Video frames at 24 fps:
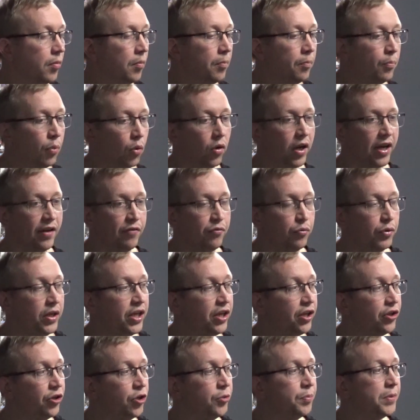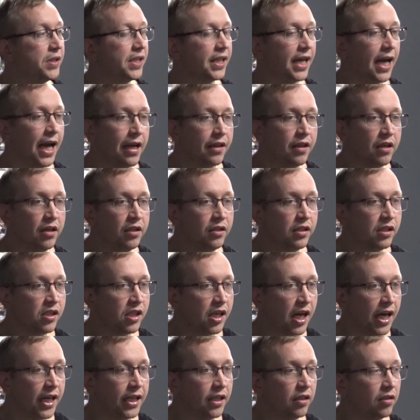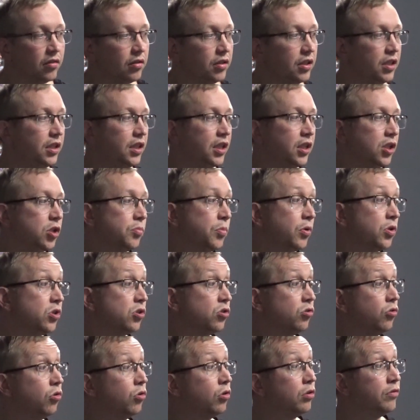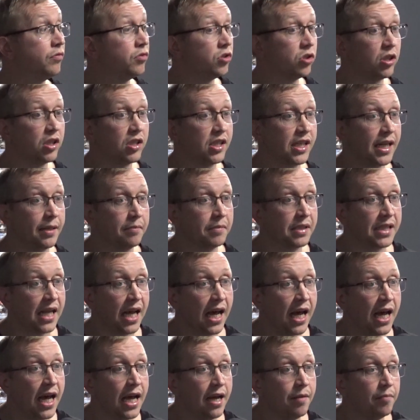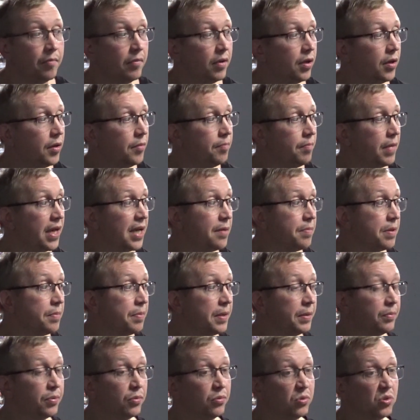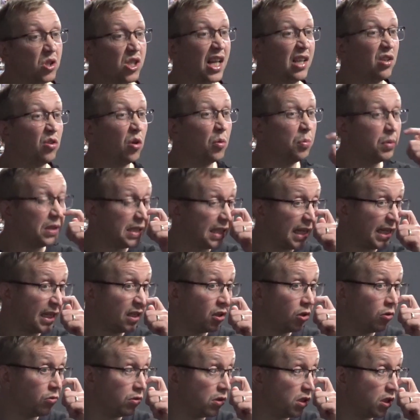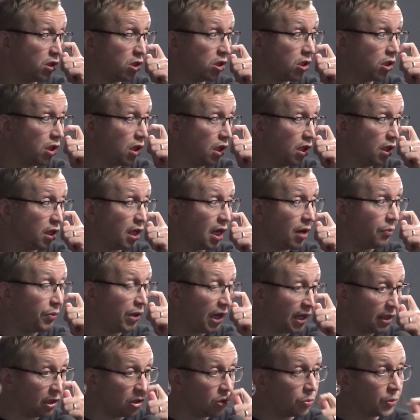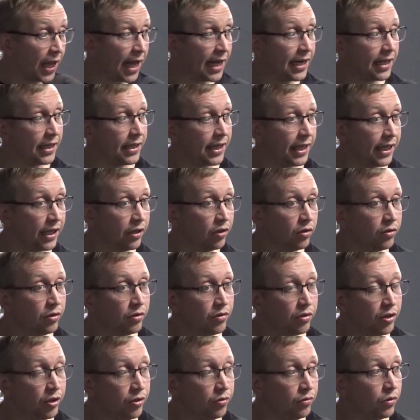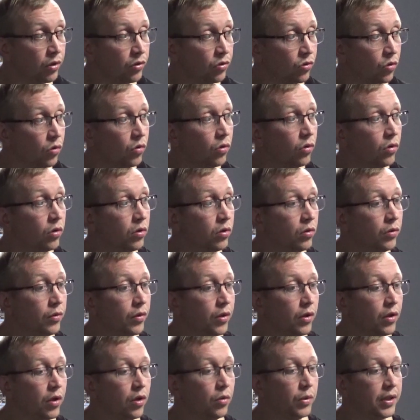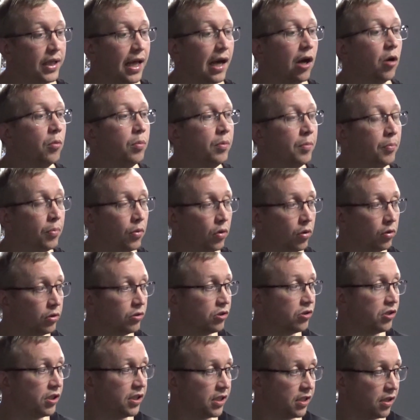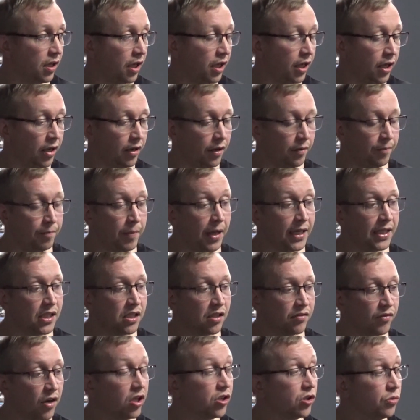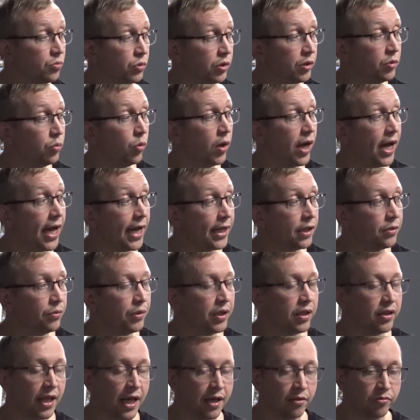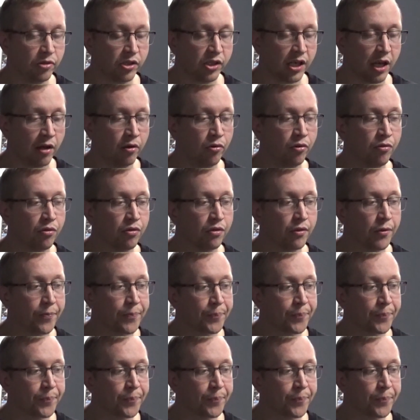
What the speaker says: But if we group together and say, you can sponsor all of us at the same time, maybe people will stand up and take notice. And we ended up getting a deal through the door with the help of Ball Street, mates of ours who we'd worked with down south.